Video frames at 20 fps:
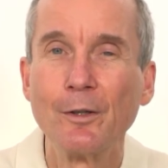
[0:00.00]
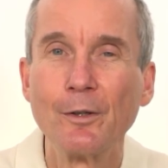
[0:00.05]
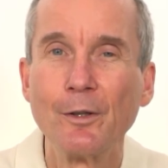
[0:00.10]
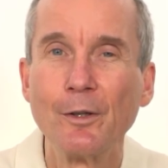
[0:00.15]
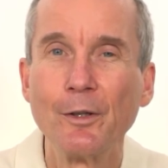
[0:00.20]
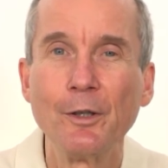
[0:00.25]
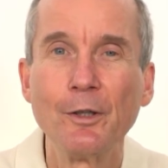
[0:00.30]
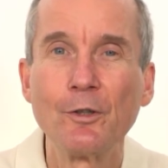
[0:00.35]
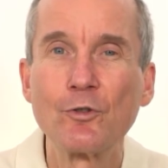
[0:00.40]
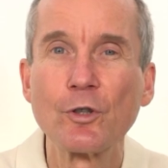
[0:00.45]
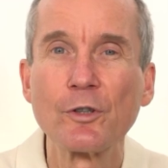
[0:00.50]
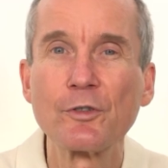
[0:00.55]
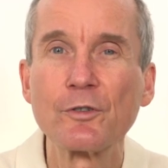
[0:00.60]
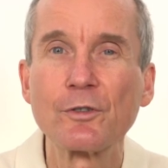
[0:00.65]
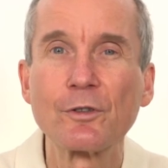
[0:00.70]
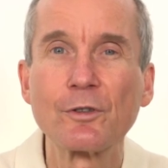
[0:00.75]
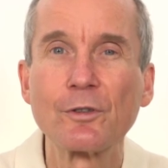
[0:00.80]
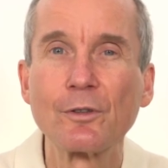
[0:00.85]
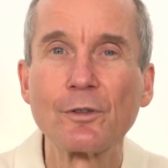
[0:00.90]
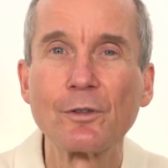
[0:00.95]
He just
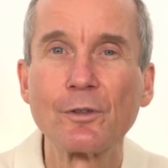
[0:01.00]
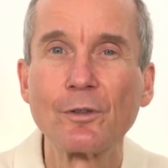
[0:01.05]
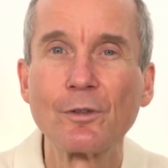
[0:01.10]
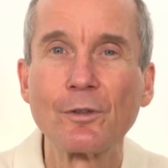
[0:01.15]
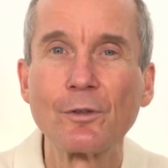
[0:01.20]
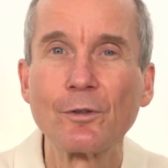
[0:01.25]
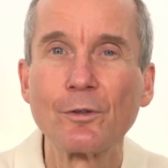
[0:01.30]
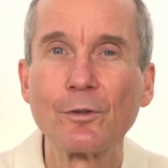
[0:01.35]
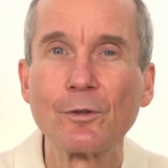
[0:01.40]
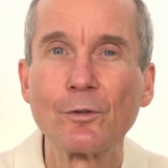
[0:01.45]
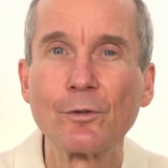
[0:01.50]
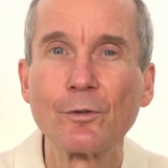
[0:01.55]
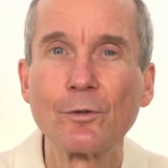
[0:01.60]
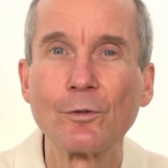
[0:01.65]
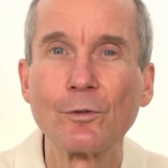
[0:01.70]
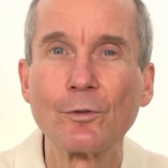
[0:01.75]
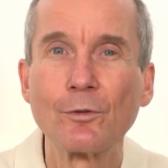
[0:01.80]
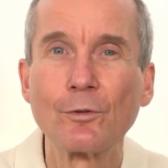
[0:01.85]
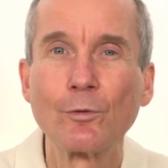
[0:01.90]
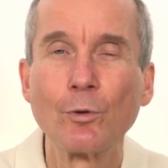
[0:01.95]

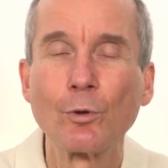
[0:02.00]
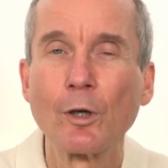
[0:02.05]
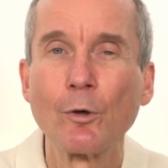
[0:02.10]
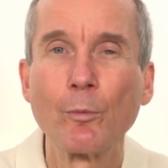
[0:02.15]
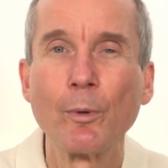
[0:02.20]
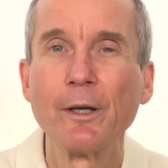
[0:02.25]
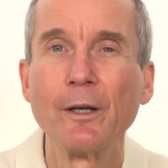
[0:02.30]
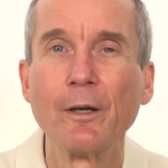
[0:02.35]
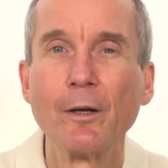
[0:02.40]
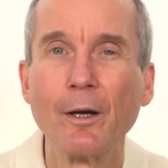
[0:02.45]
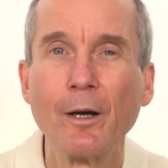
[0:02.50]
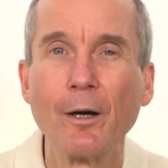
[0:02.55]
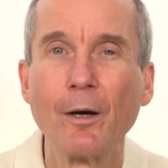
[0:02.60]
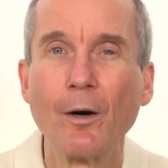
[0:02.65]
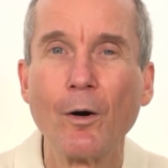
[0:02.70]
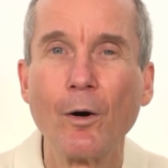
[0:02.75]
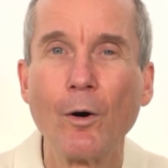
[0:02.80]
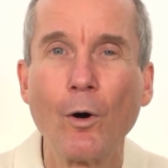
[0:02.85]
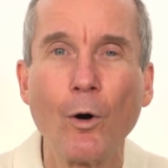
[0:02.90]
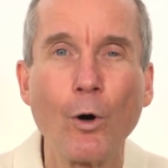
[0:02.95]
took away
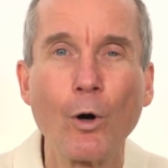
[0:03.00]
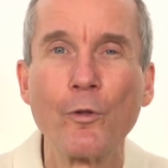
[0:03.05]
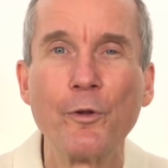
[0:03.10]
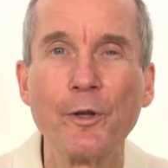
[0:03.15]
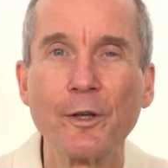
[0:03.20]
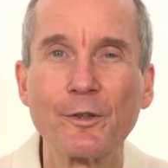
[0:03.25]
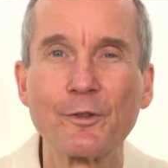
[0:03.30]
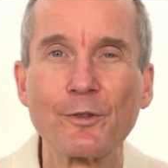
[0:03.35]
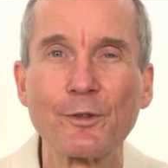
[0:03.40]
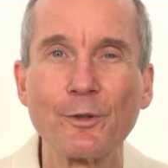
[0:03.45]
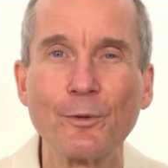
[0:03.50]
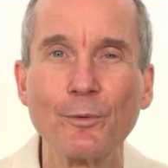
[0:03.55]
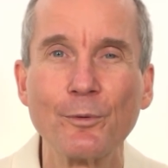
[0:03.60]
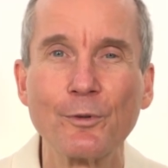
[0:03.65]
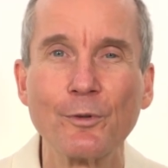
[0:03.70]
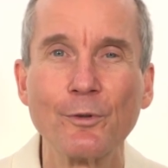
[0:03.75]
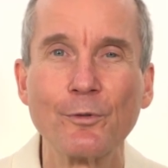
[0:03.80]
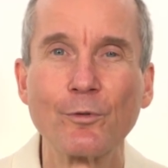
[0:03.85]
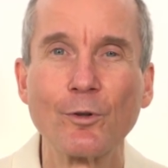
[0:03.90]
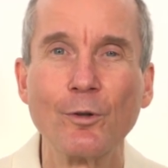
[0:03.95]
all the
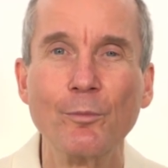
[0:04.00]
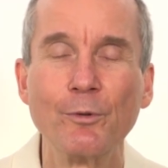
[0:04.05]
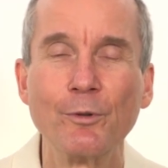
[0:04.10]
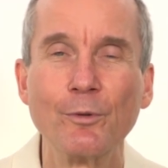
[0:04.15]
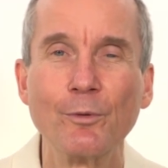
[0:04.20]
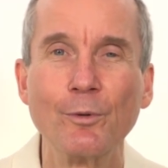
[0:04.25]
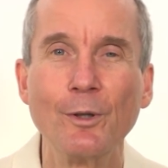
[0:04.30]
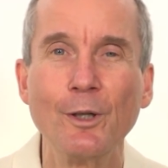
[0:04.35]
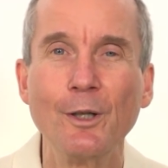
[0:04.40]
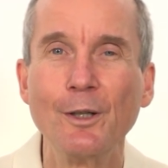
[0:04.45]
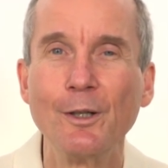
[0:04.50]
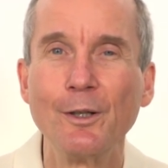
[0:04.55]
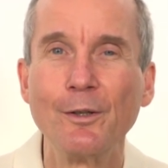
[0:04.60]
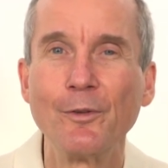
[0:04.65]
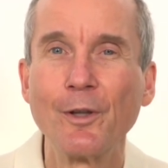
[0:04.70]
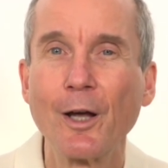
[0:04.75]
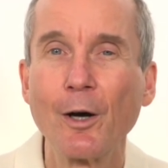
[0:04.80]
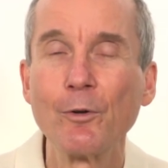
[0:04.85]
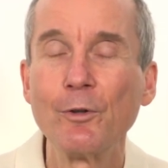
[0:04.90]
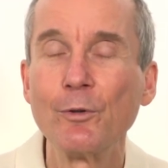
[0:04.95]
excuses from you.
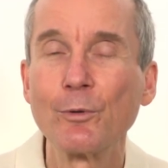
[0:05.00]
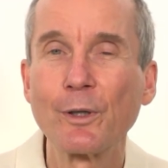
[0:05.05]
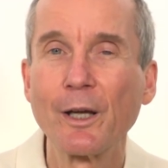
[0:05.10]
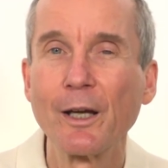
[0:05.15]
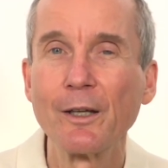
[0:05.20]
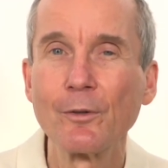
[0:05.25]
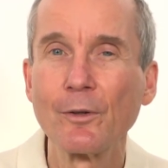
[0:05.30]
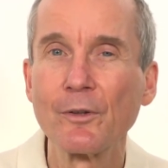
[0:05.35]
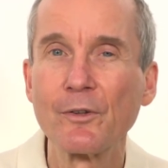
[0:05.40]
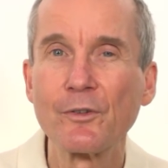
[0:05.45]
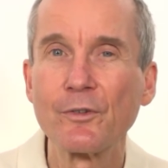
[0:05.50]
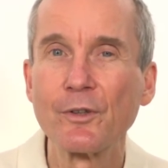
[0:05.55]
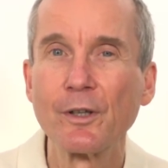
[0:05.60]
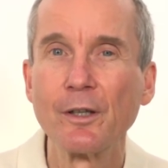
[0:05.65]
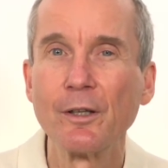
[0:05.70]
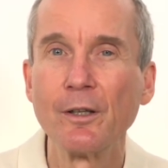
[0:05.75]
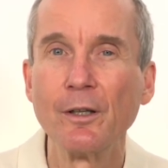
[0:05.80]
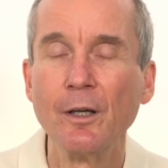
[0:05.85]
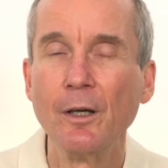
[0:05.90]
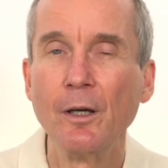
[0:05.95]
Now you cannot
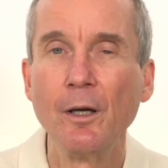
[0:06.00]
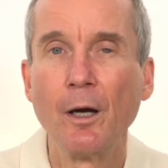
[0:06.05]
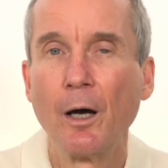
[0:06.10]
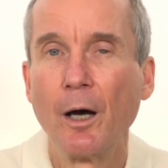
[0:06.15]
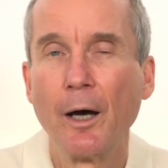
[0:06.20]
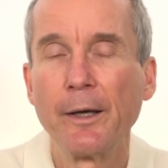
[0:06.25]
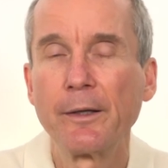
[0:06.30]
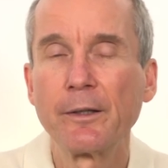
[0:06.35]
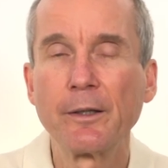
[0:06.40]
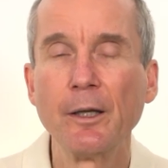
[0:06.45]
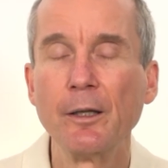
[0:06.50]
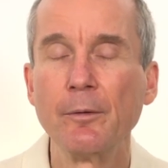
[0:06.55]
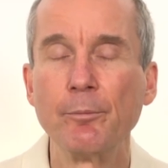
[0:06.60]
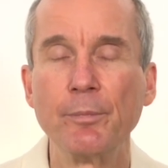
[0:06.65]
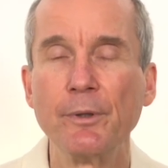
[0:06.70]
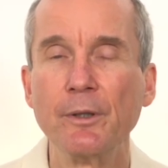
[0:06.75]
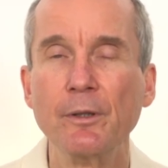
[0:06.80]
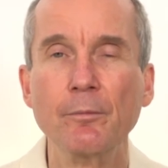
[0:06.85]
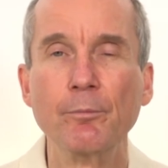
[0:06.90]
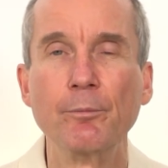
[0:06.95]
say, I can't
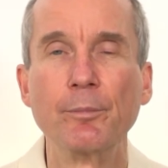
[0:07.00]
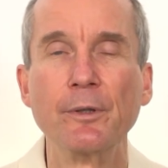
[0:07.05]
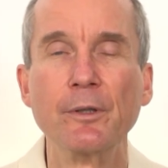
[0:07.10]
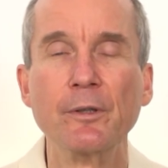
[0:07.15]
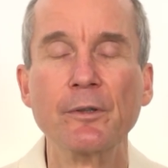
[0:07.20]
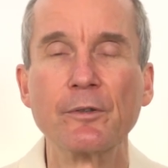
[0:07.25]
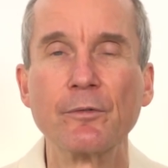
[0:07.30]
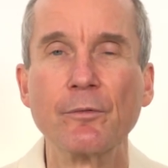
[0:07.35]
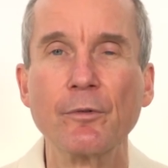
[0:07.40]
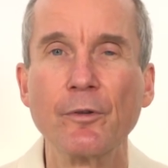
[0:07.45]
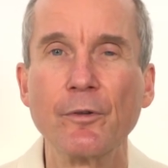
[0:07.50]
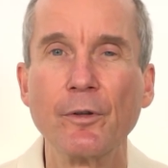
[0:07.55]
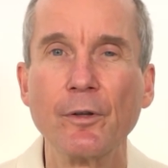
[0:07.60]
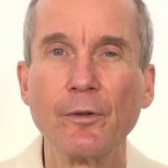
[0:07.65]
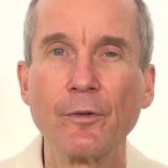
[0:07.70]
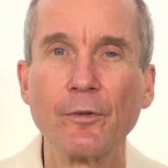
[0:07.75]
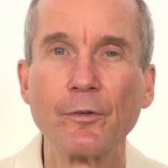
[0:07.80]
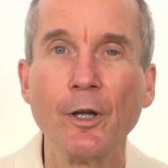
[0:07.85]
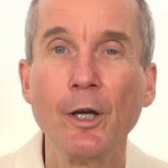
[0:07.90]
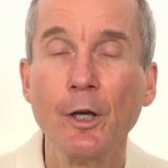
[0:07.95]
be in peace with
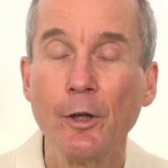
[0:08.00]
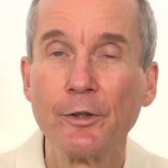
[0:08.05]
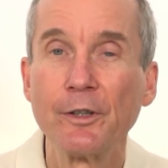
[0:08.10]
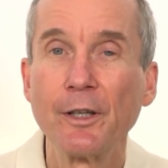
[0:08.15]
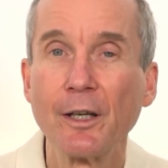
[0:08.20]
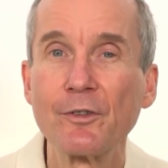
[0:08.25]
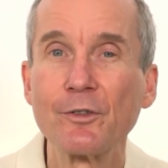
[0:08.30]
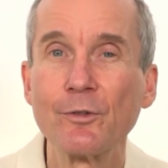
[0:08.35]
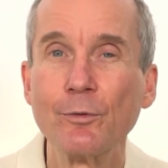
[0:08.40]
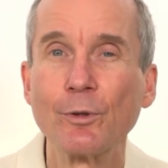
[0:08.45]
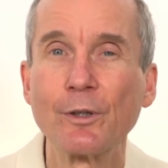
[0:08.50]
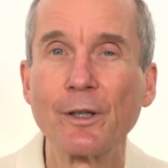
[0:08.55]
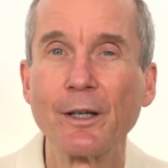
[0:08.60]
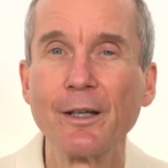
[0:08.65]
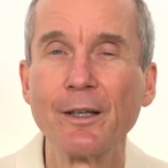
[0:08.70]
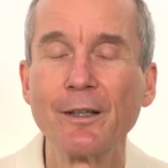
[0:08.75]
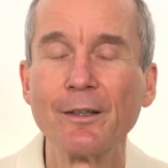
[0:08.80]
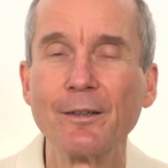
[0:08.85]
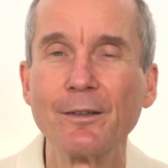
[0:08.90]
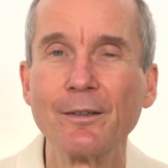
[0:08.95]
this. Yes, you
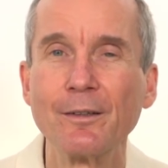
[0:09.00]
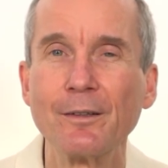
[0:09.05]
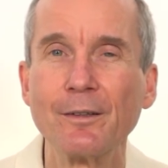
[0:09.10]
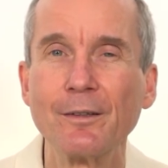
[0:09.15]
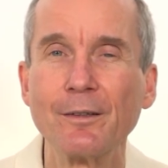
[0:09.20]
can.